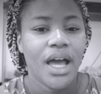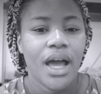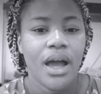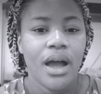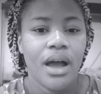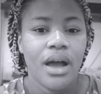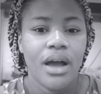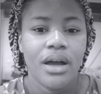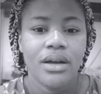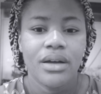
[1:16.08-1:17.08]

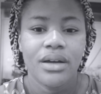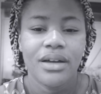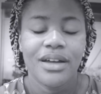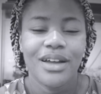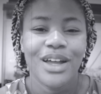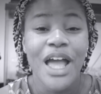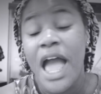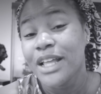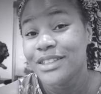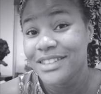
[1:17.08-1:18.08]

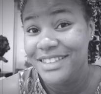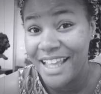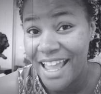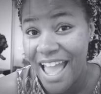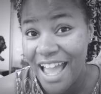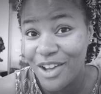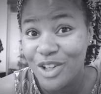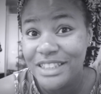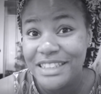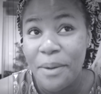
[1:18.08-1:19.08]
Uh, today I
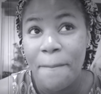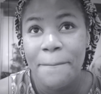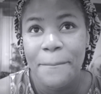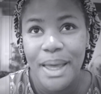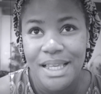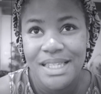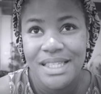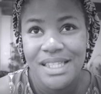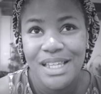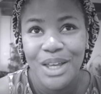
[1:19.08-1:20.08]
got the
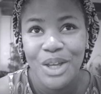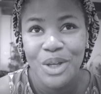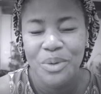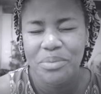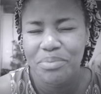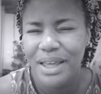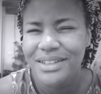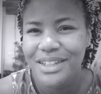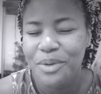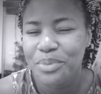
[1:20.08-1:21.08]
best
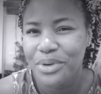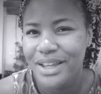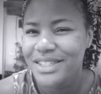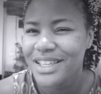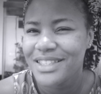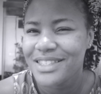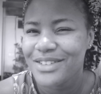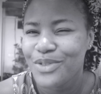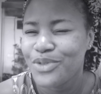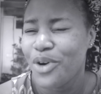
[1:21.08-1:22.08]
birthday present
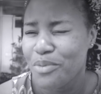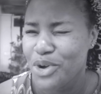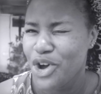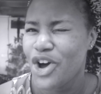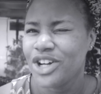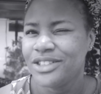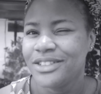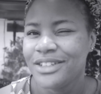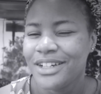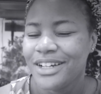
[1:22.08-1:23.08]
from God
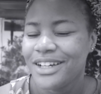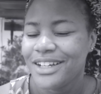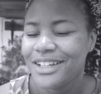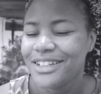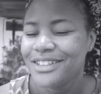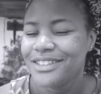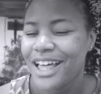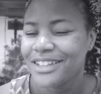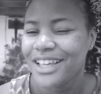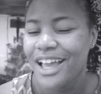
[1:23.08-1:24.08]

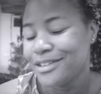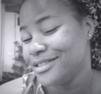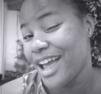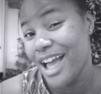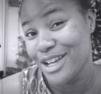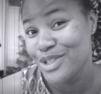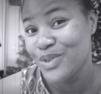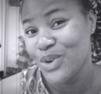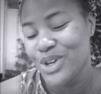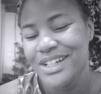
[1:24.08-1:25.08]
that I could ask
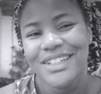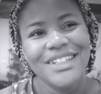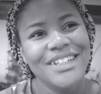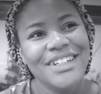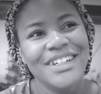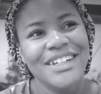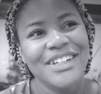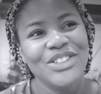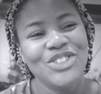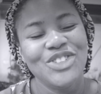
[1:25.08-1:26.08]
for,
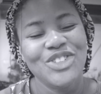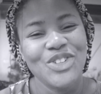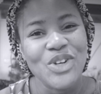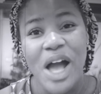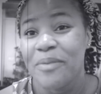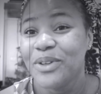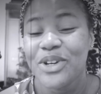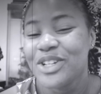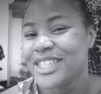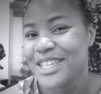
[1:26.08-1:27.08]
so I'm not
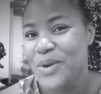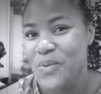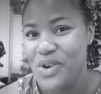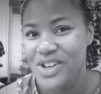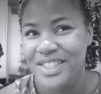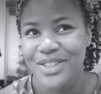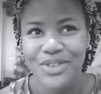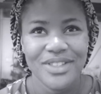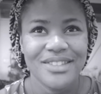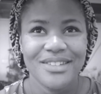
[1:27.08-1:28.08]
gonna say what
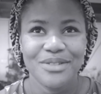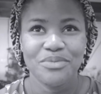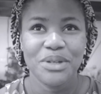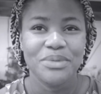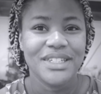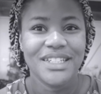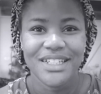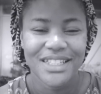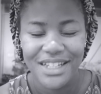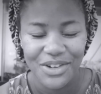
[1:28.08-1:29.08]
until maybe
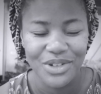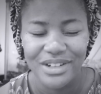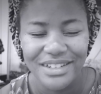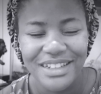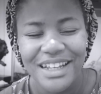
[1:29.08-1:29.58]
later on,